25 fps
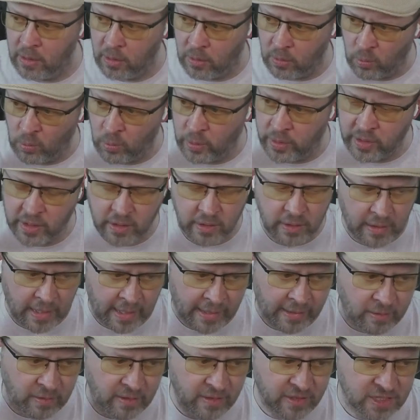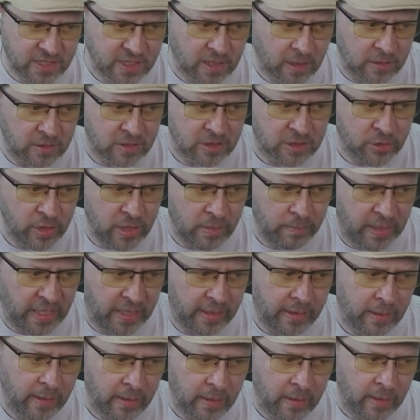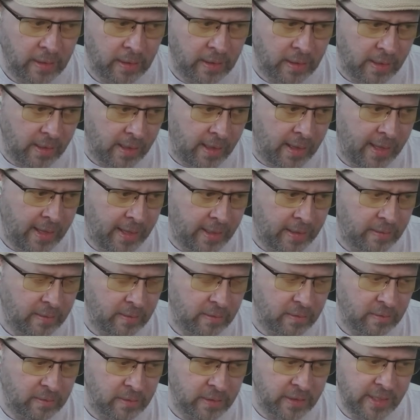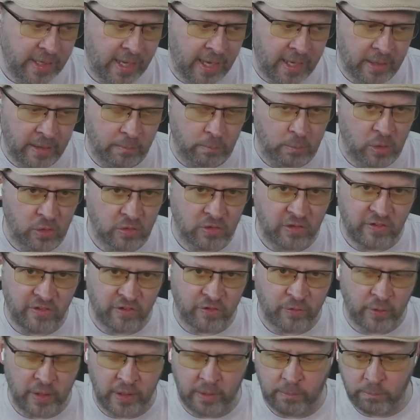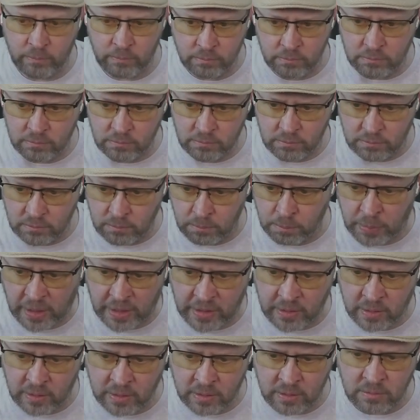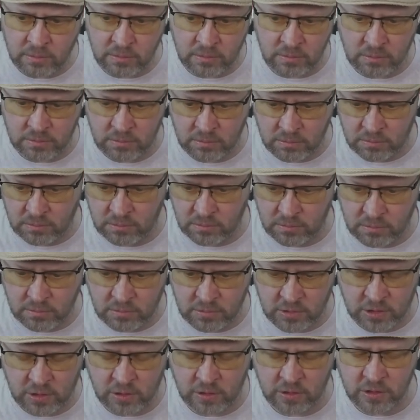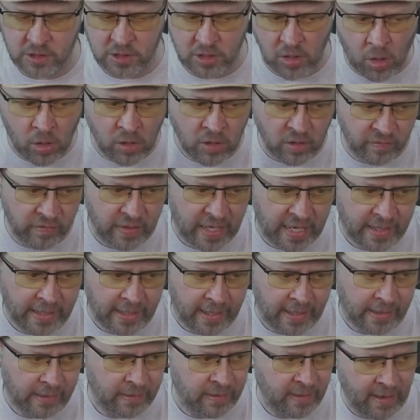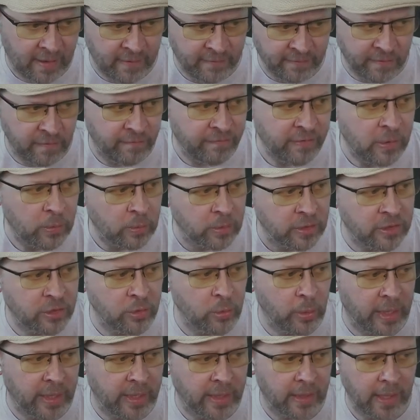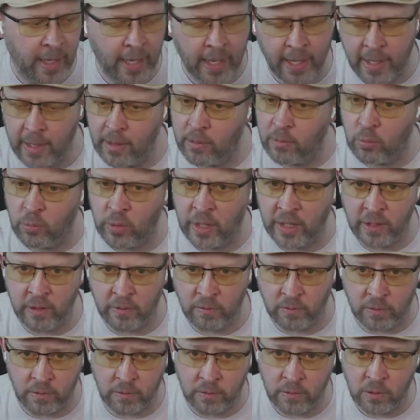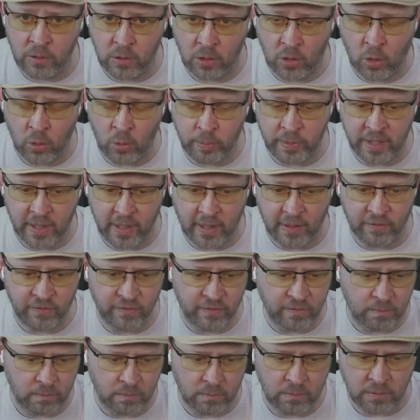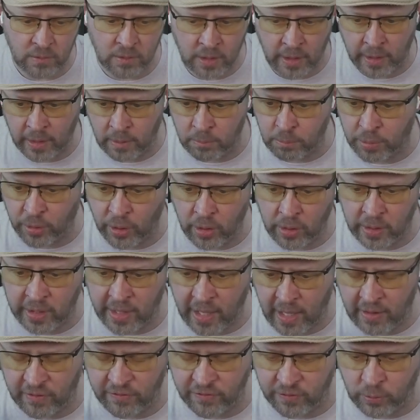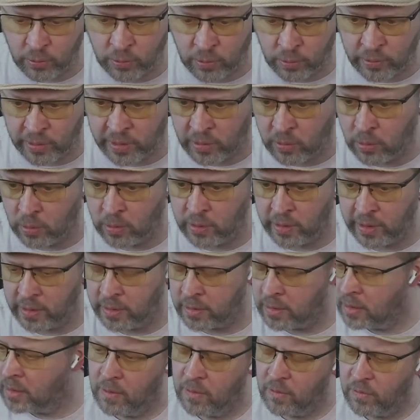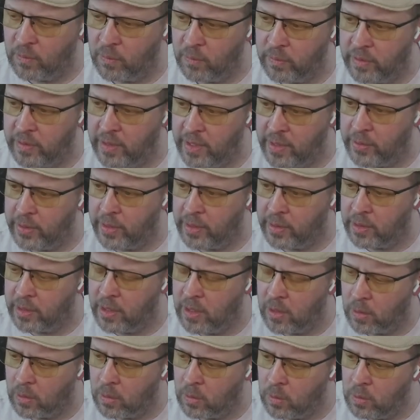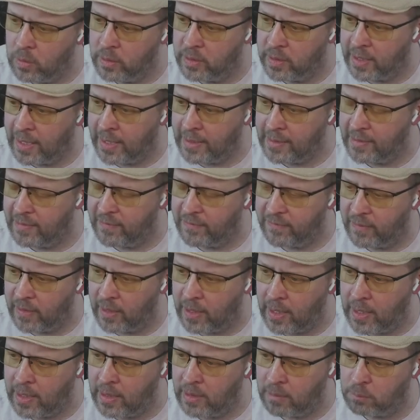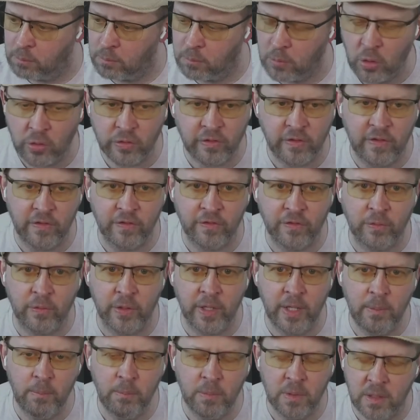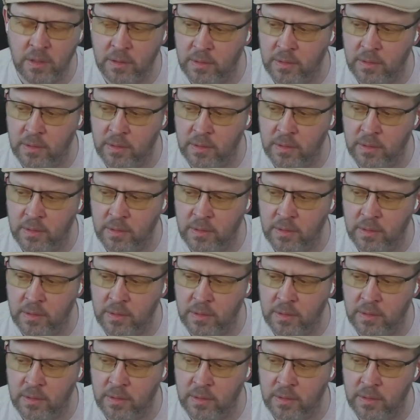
when I click start streaming and the Aitum multi-stream button turns all of that on as if you were doing a regular OBS uh, broadcast or recording. there you go. That is Aitum Multi-Stream